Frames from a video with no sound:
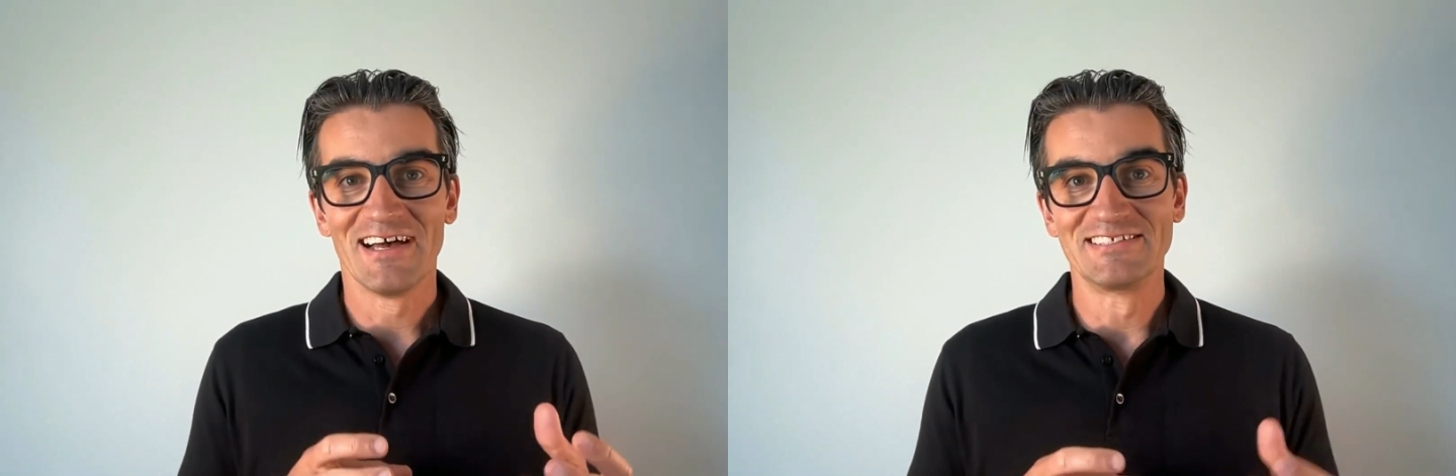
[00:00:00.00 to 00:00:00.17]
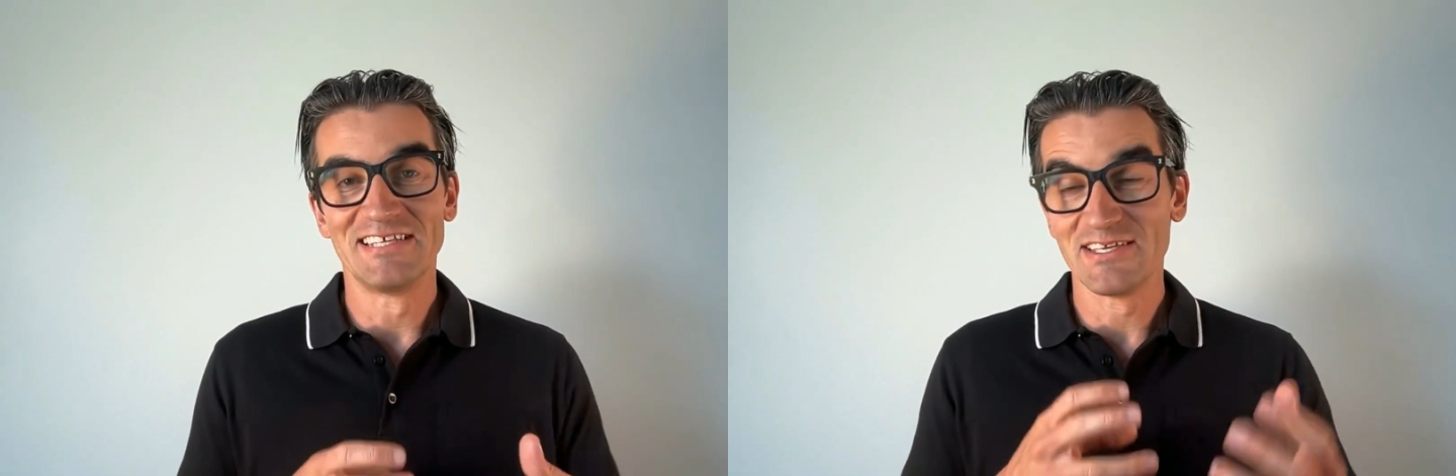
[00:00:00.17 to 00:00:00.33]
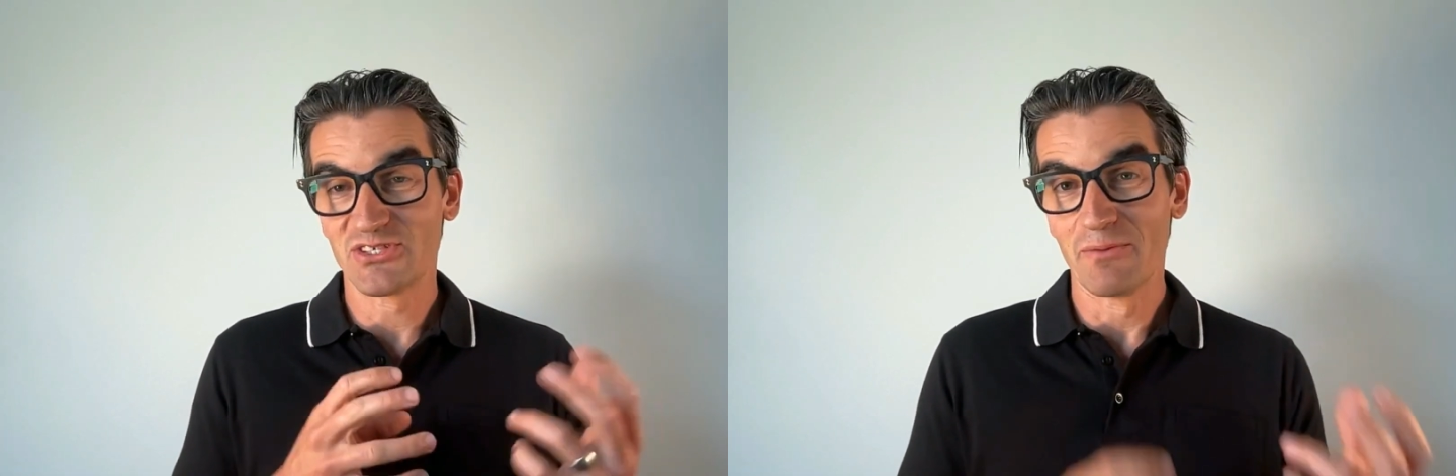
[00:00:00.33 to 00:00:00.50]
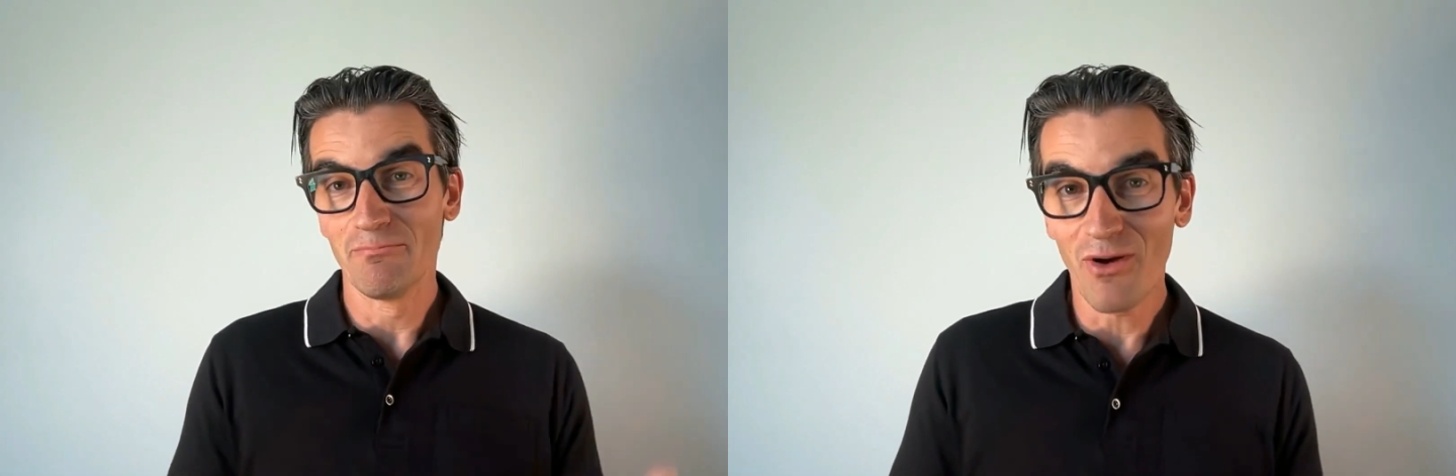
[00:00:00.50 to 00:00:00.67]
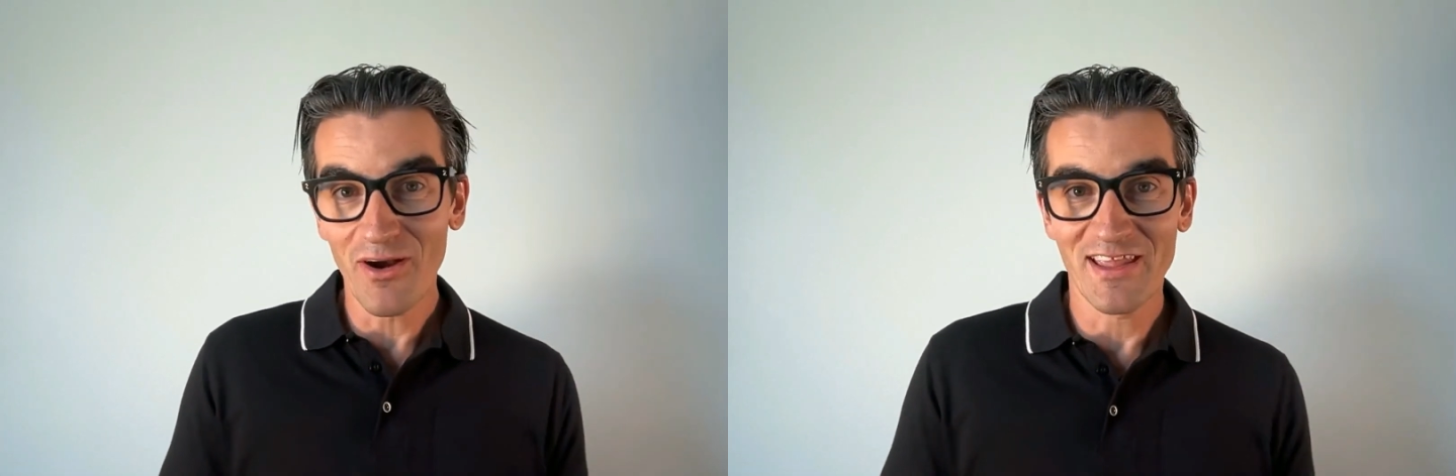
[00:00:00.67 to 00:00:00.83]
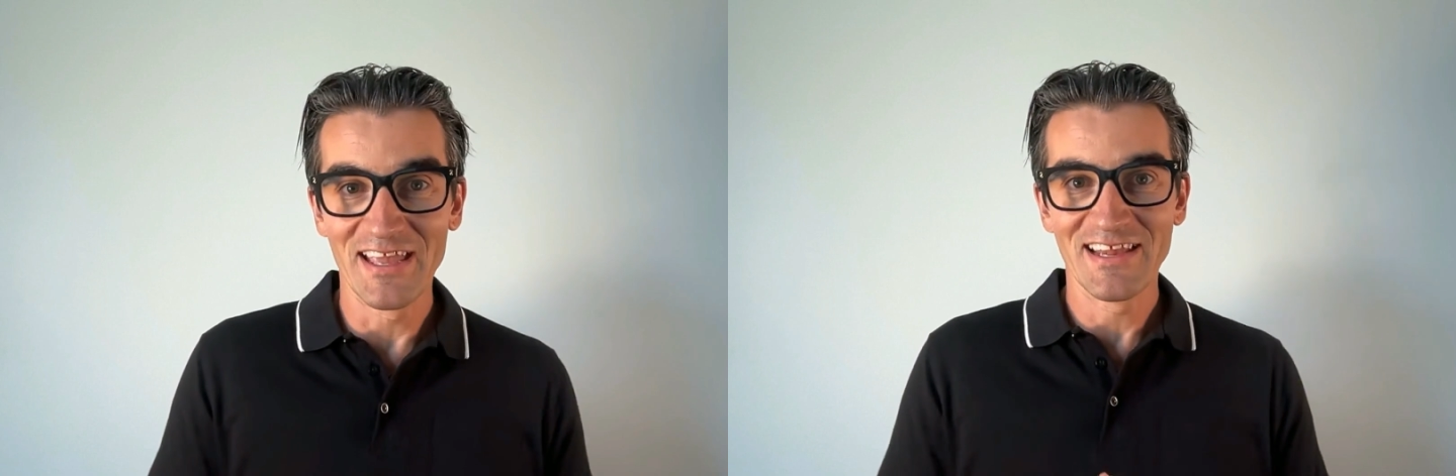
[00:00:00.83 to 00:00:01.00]
days on
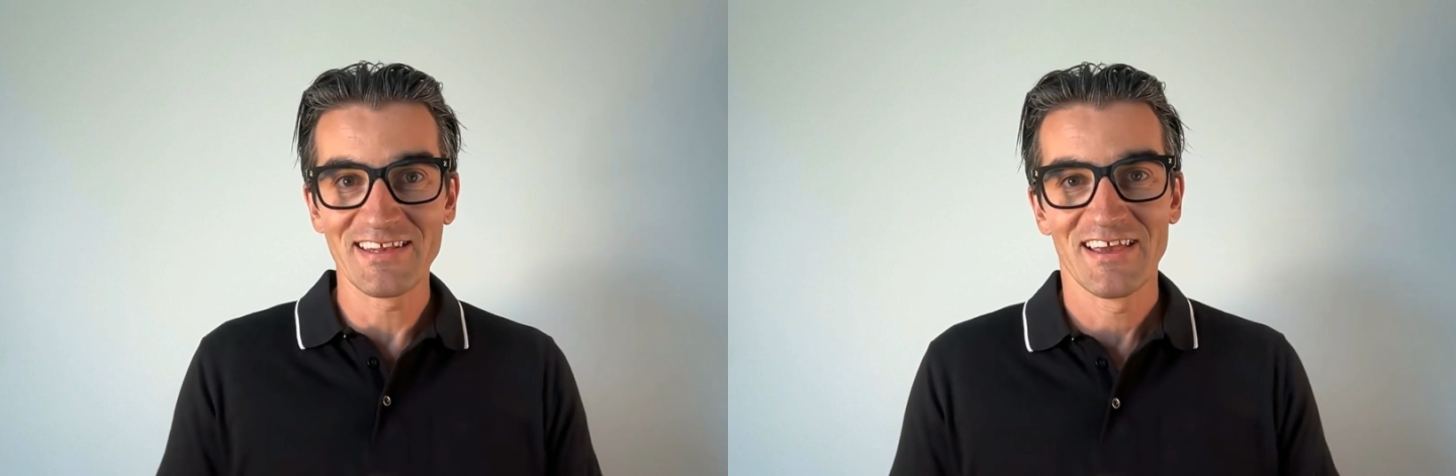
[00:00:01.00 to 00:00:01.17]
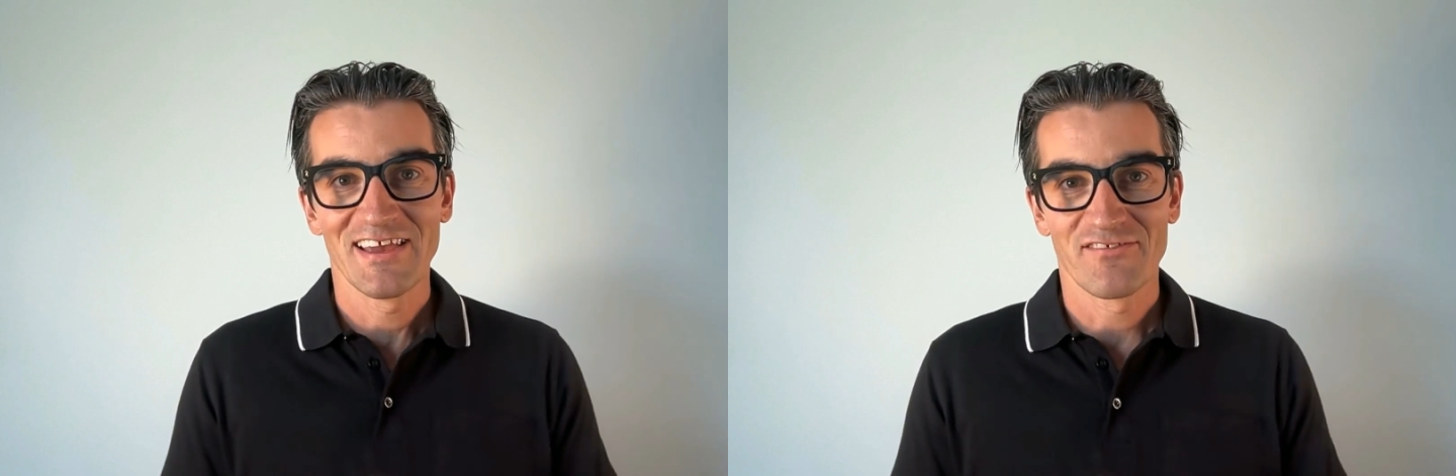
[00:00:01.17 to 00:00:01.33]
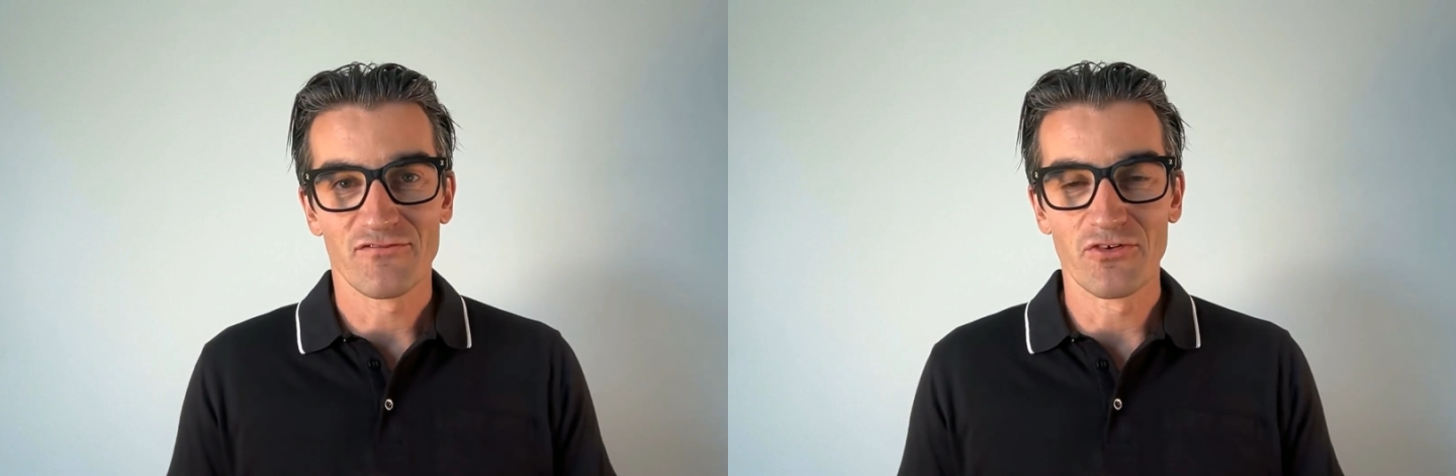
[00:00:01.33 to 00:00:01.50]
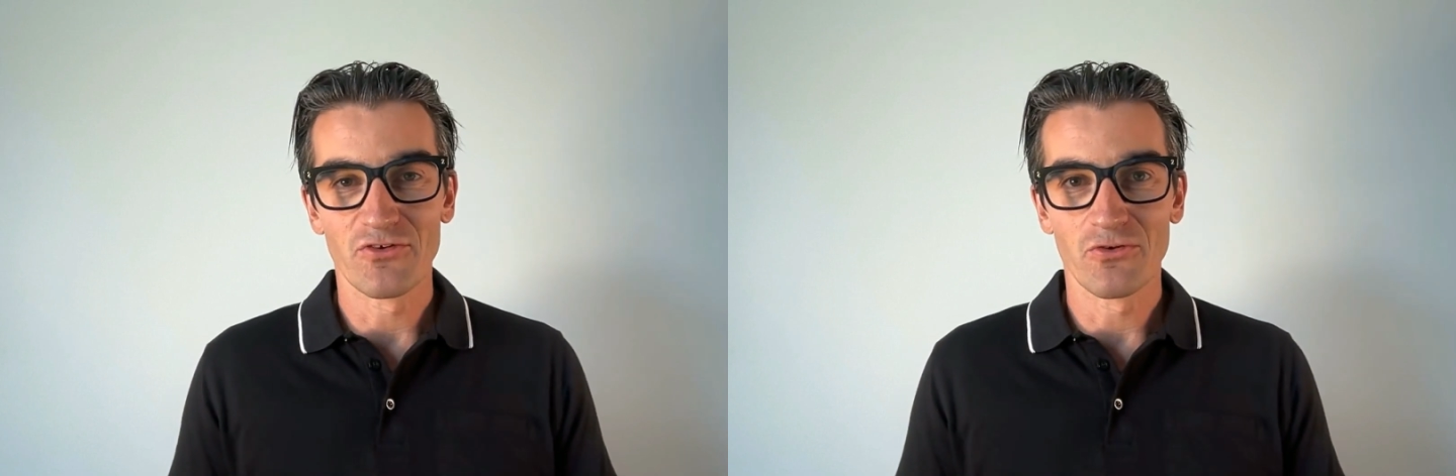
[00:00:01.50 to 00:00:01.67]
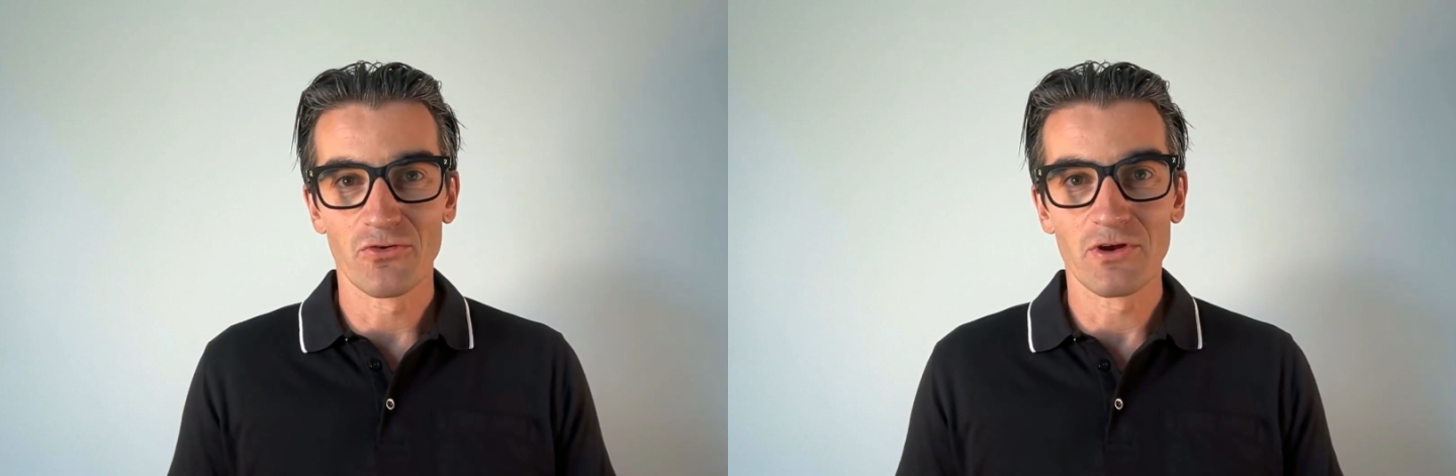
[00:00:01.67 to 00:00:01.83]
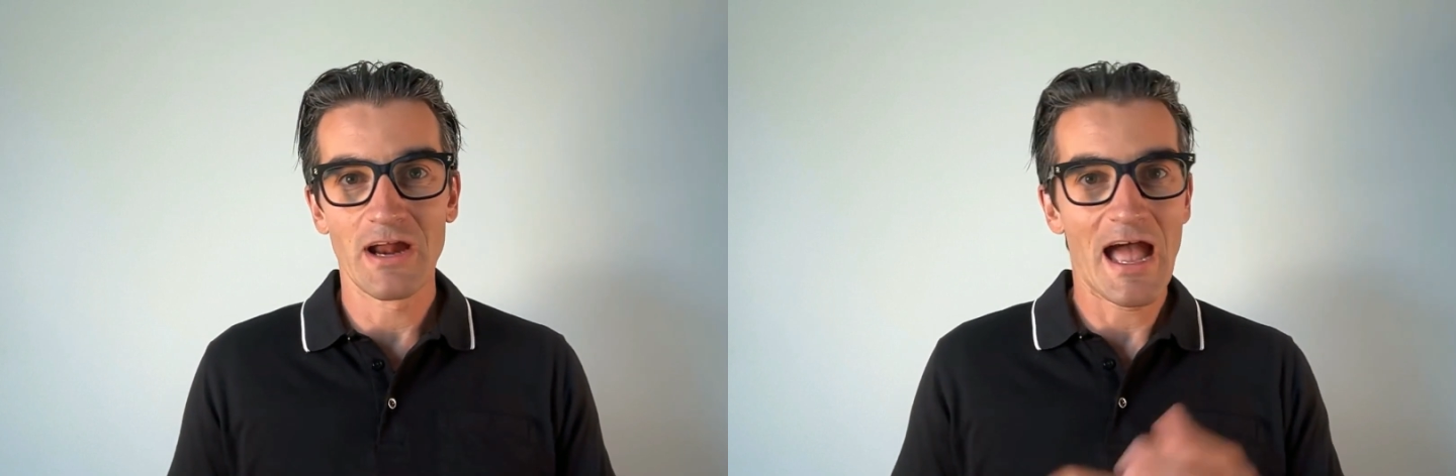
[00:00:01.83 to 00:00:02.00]
market
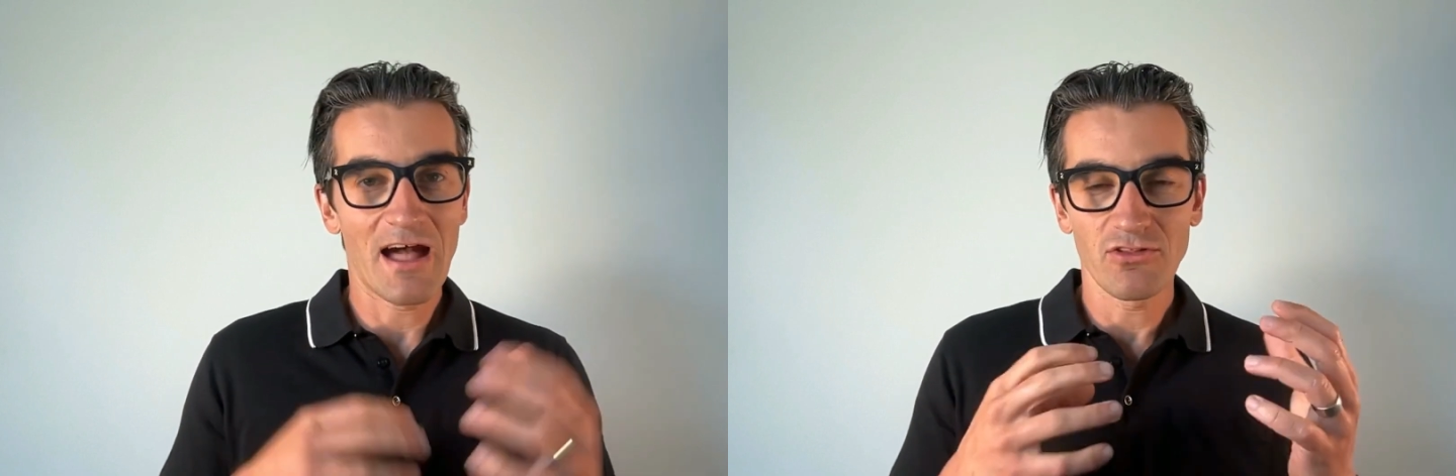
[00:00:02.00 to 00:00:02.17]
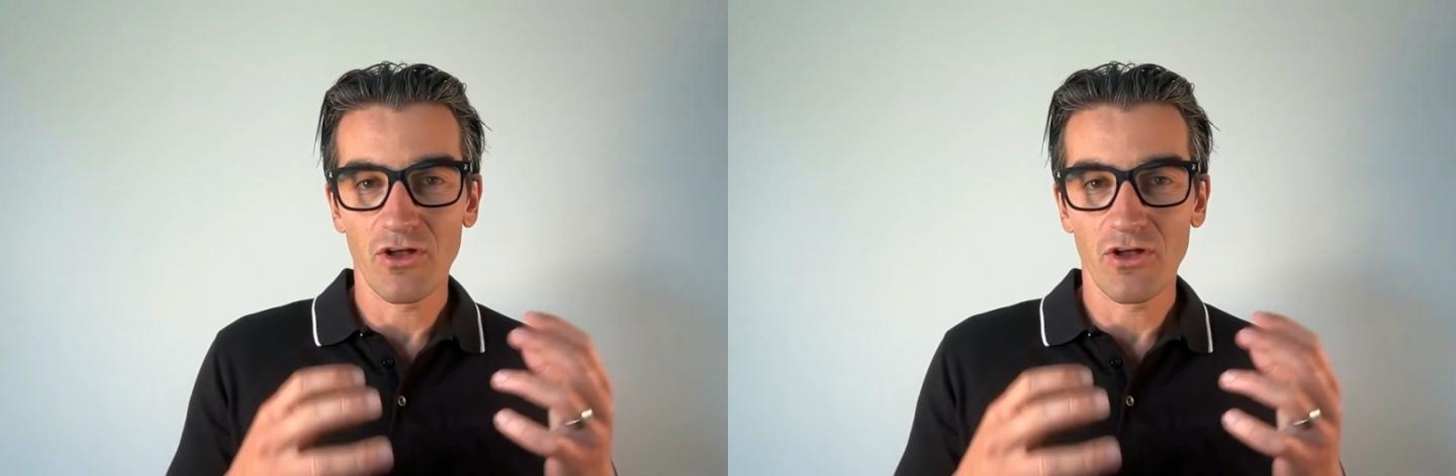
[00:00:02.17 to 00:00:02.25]
for how